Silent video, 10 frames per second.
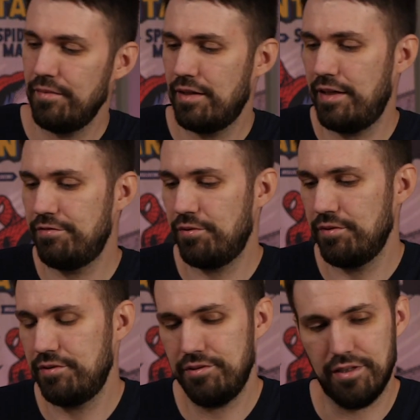T
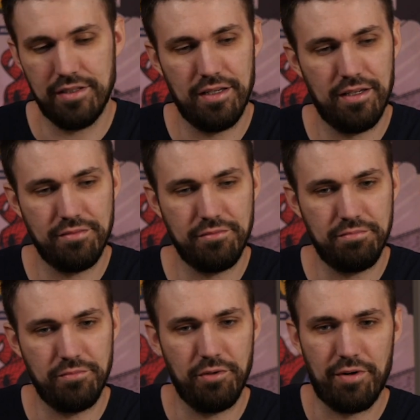folders, and then
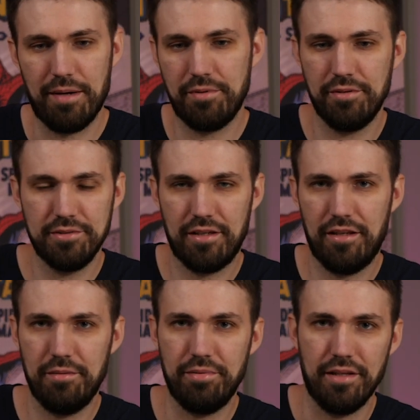we wrap those all
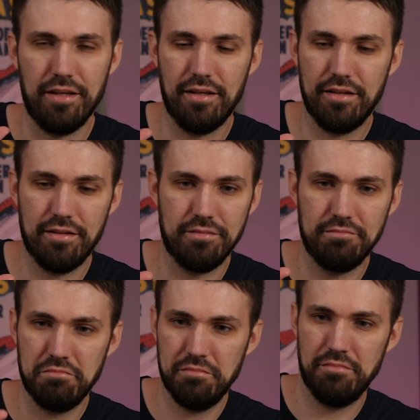up and then
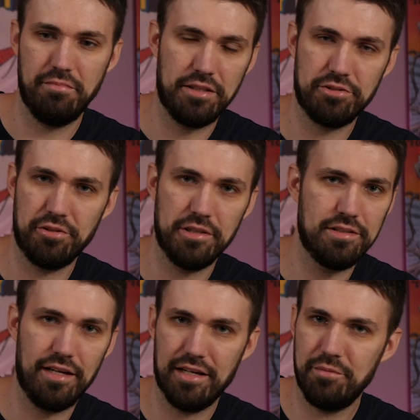make sure
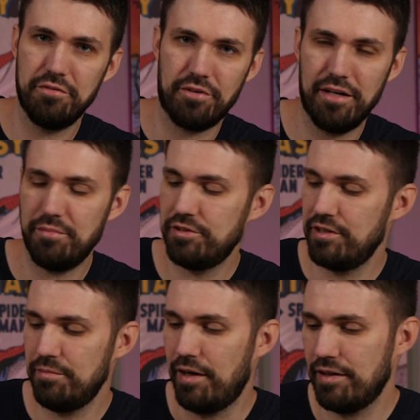it's not going to move around much
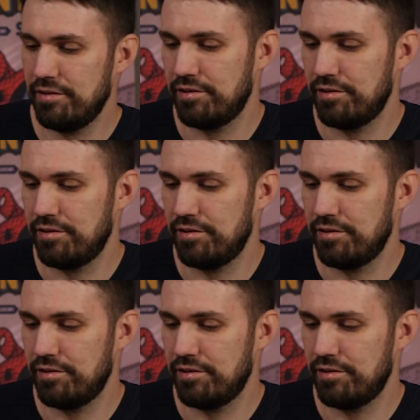in the box.